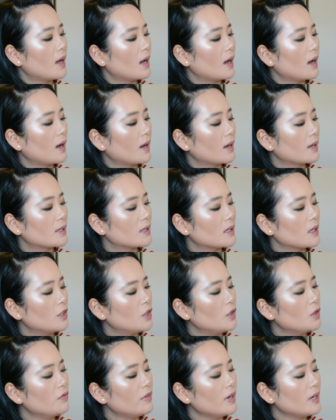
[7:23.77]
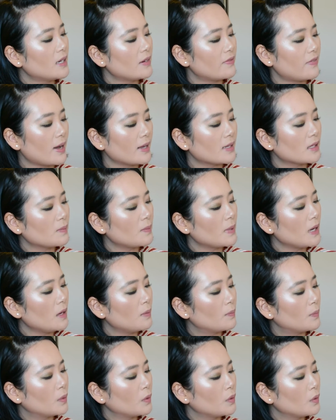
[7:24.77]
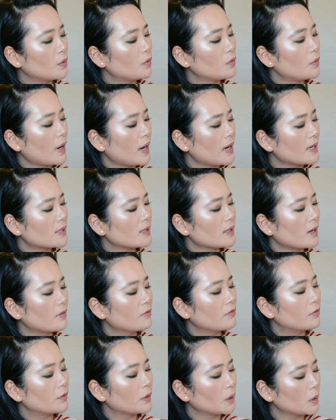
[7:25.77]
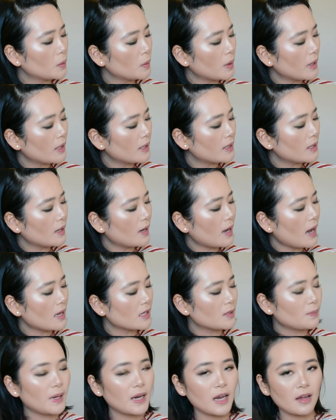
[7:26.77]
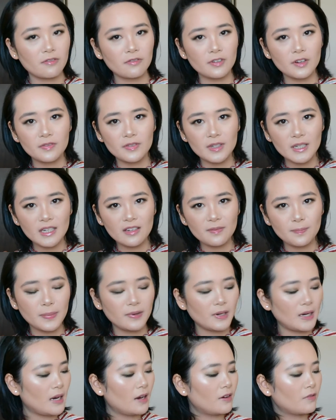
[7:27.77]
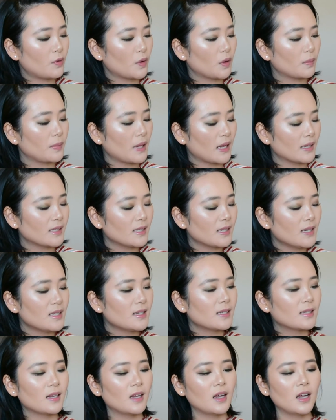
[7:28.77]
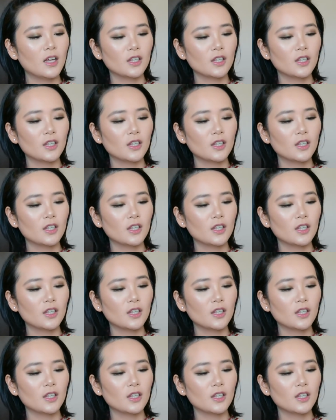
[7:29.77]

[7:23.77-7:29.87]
Uh, it's the UV Defense Me Blue Ray Sun Fluid SPF 50 PA4 Pluses.